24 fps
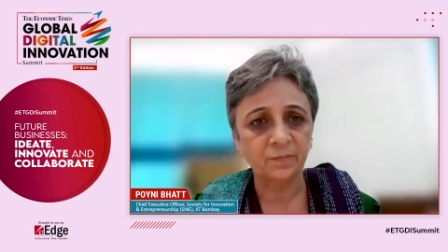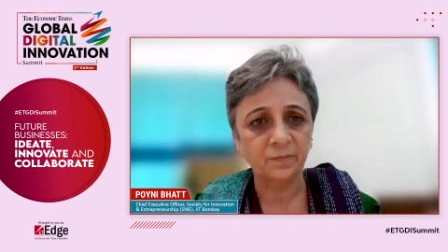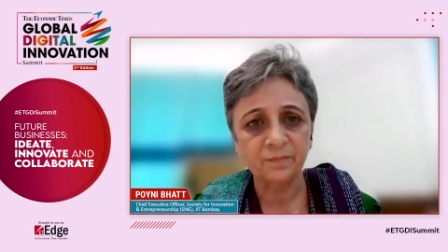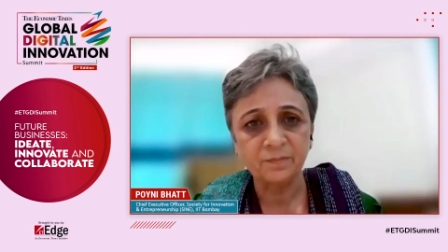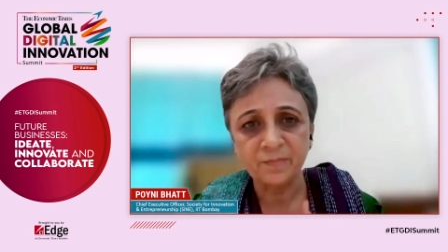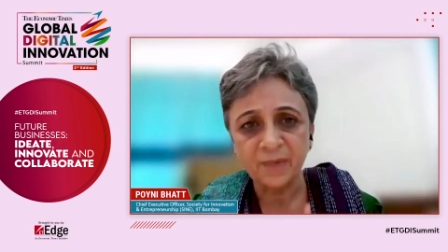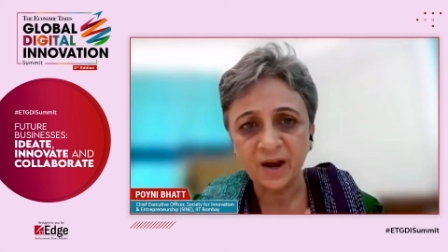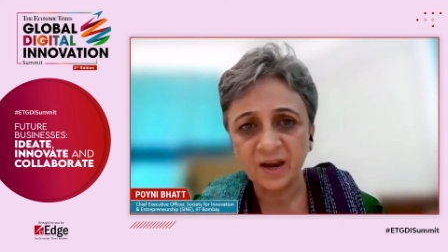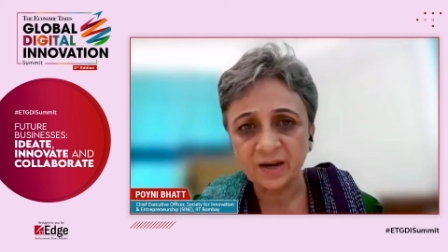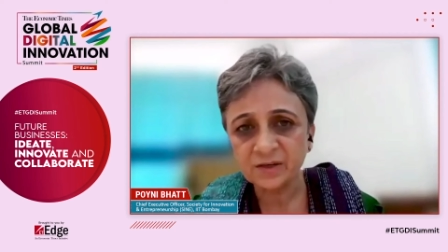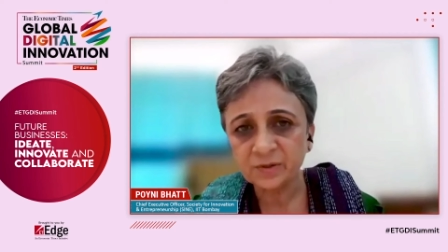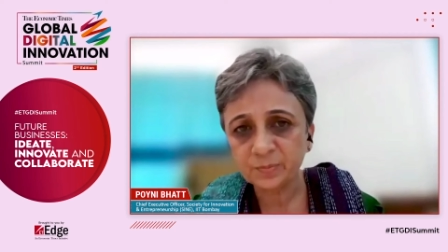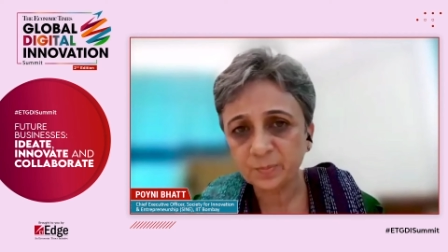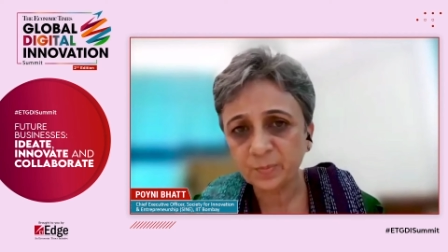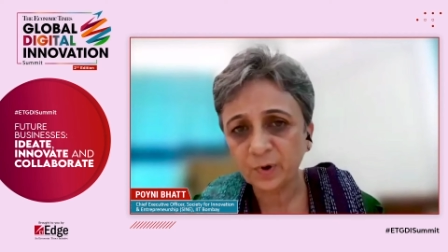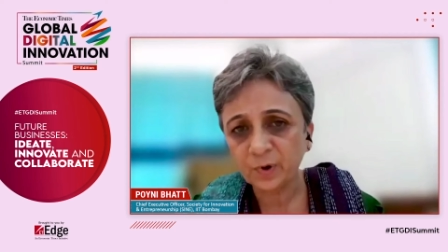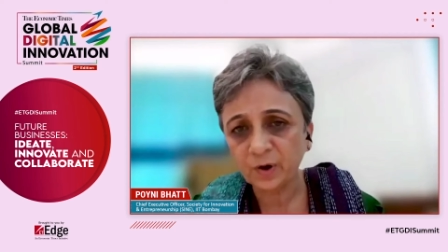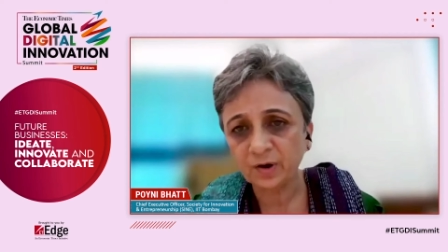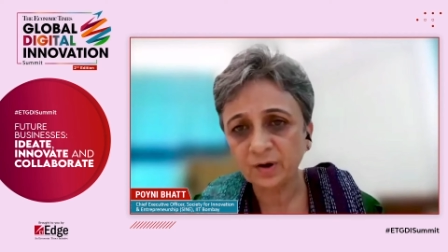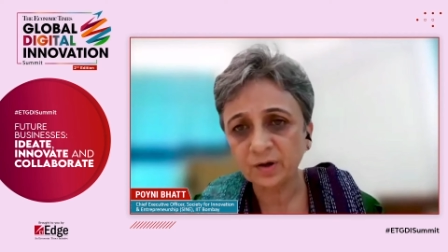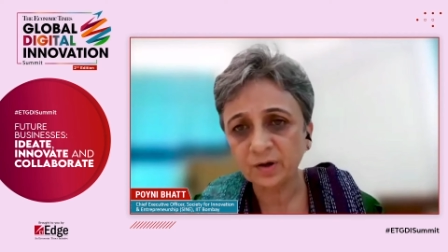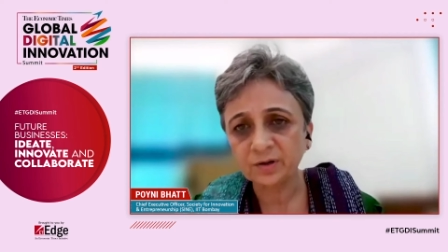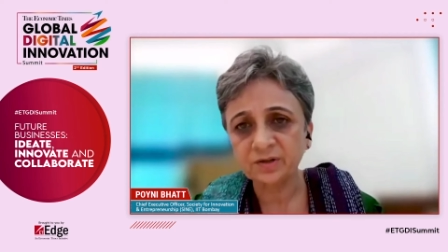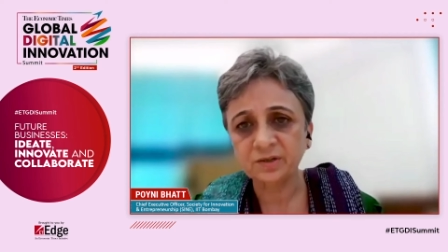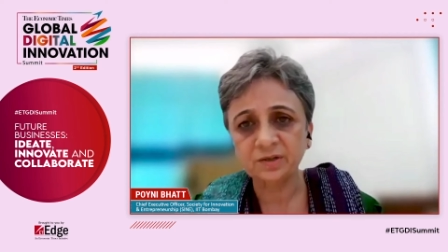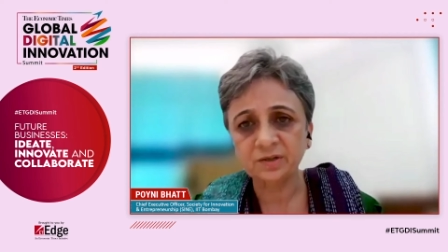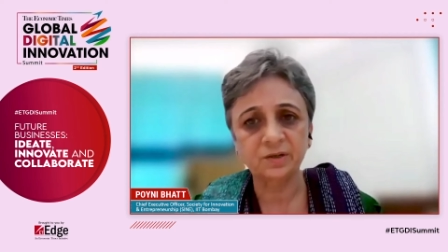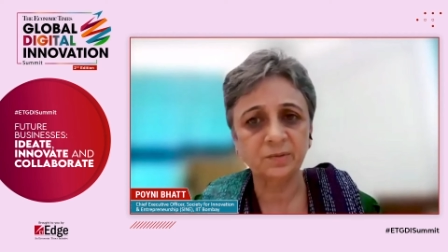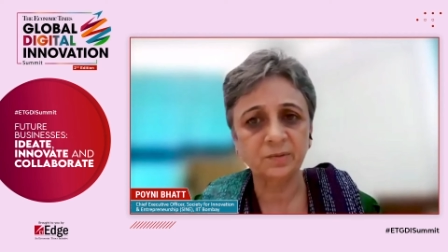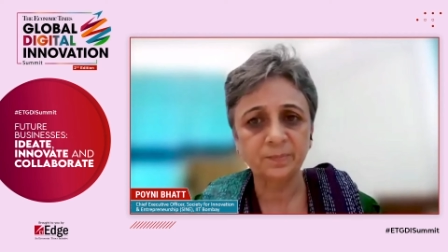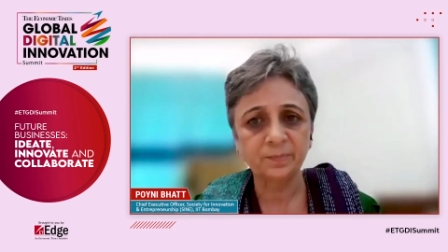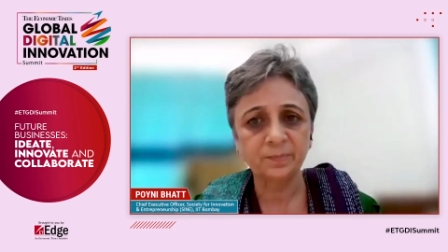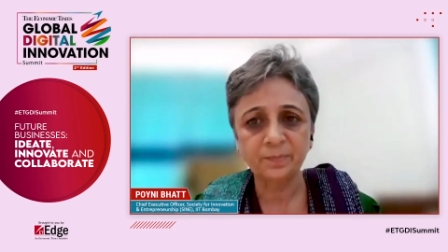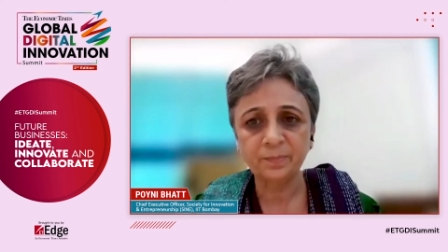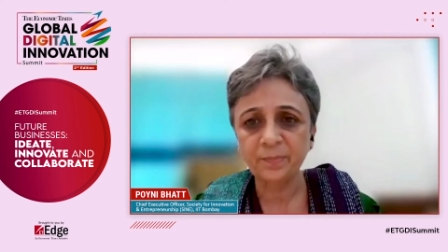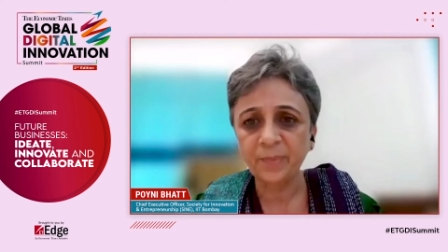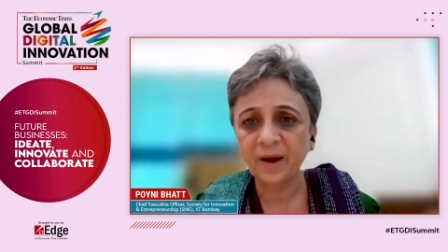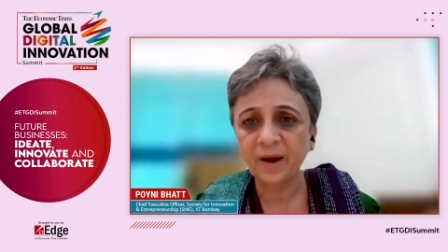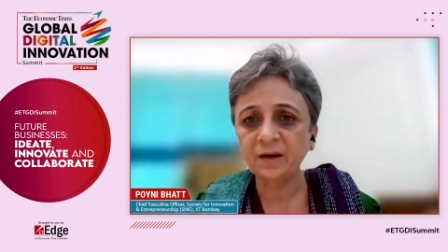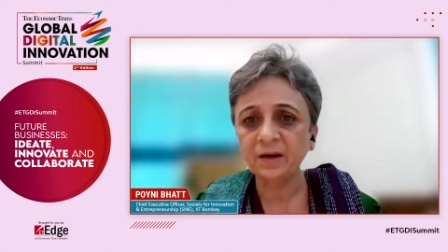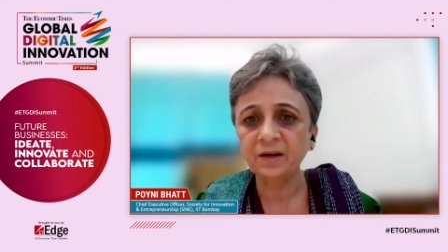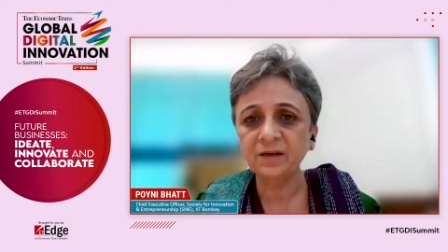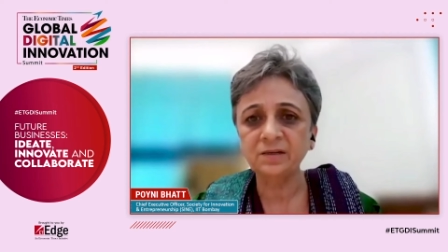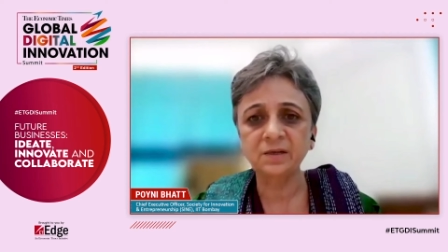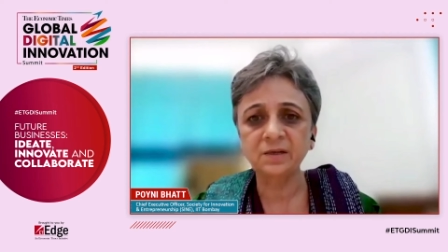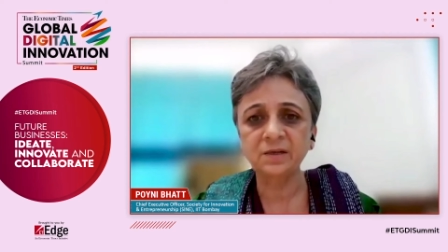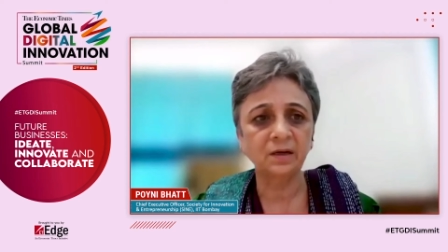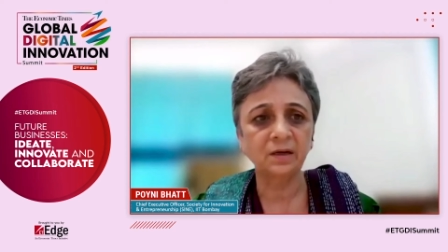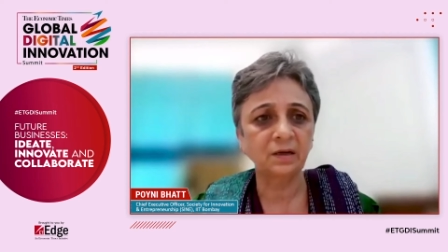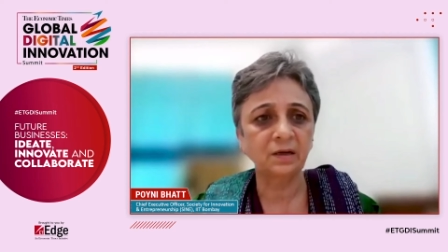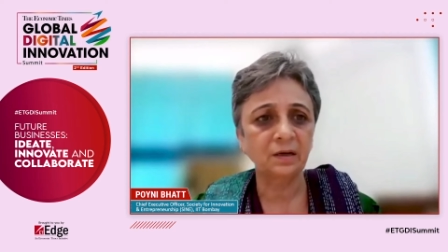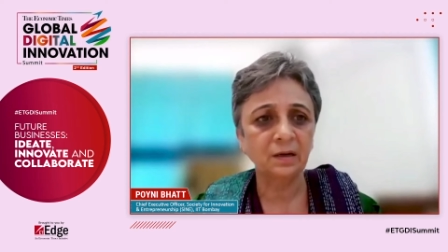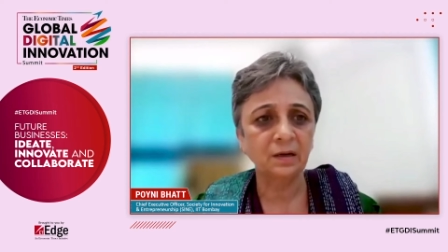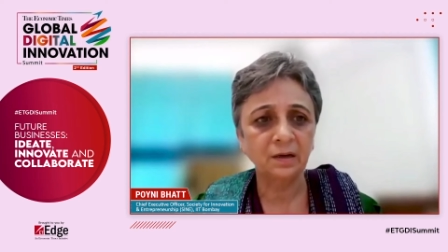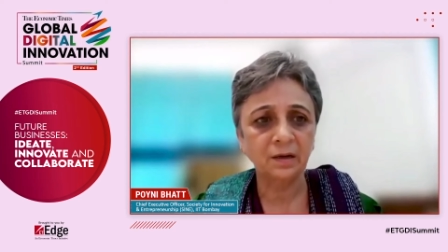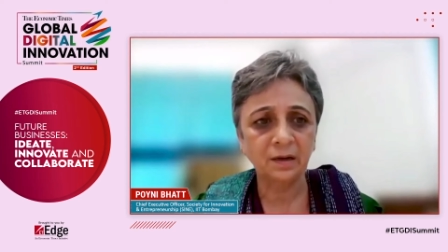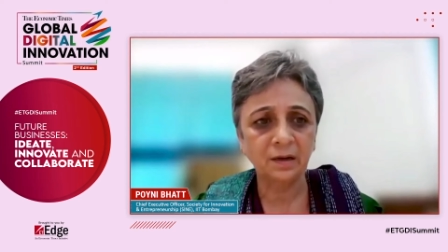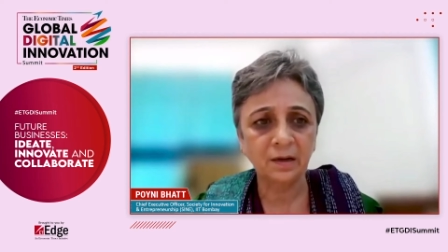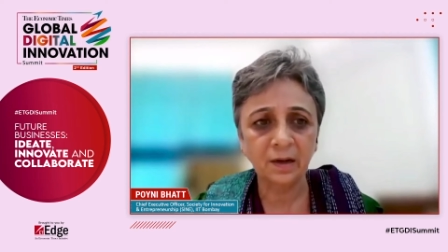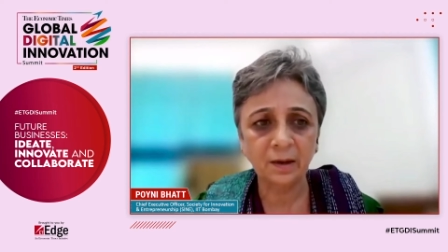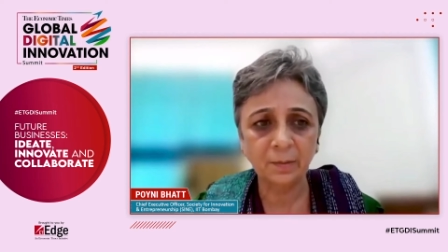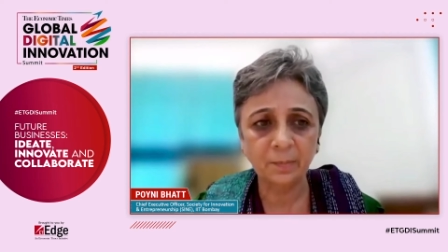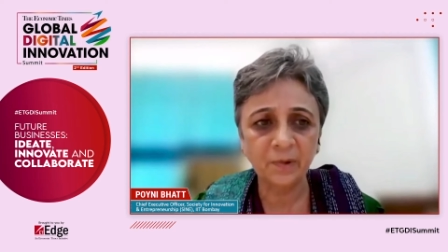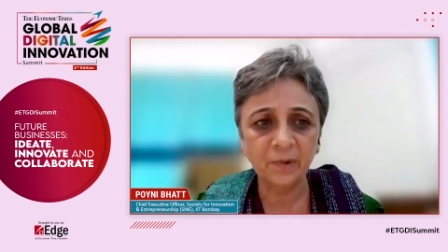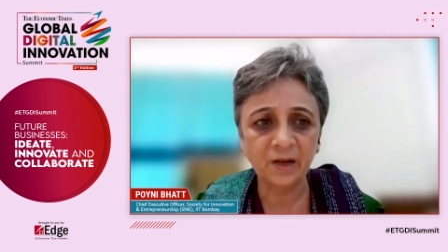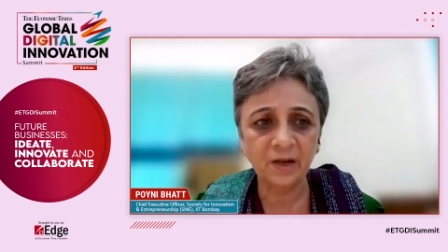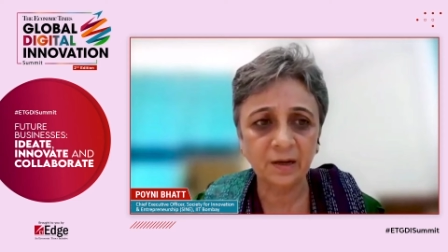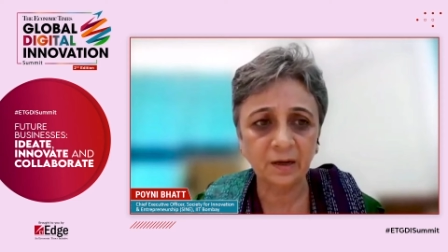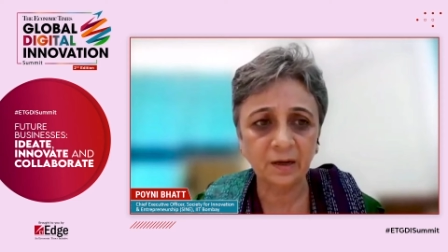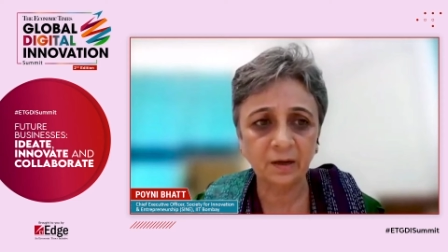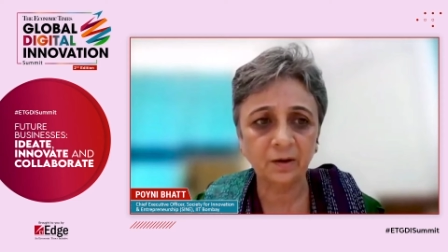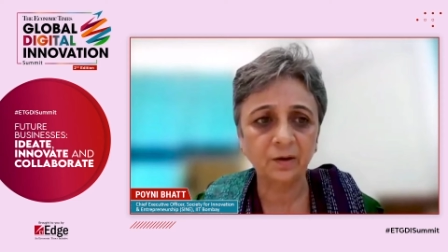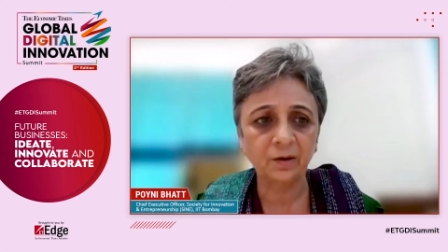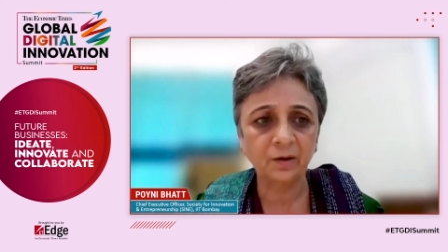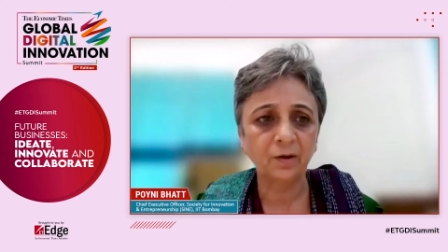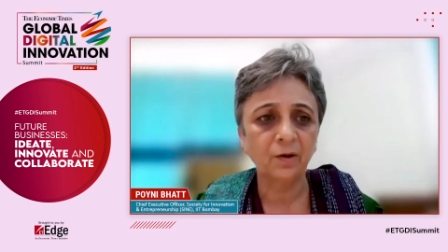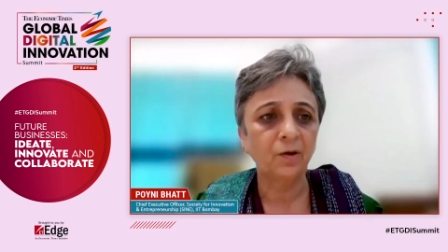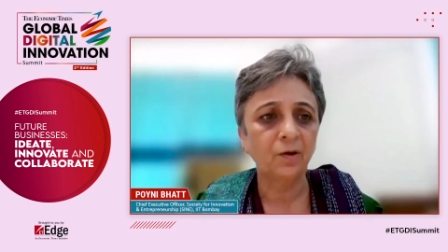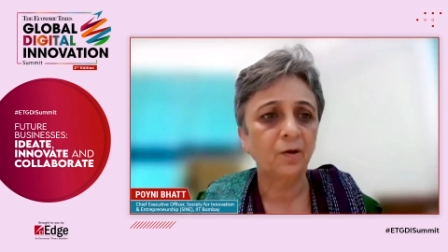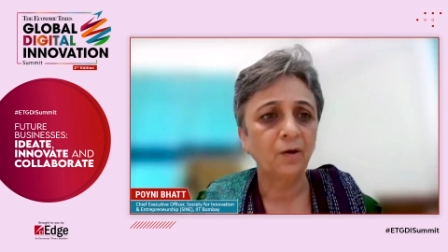batch production, packaging, labeling.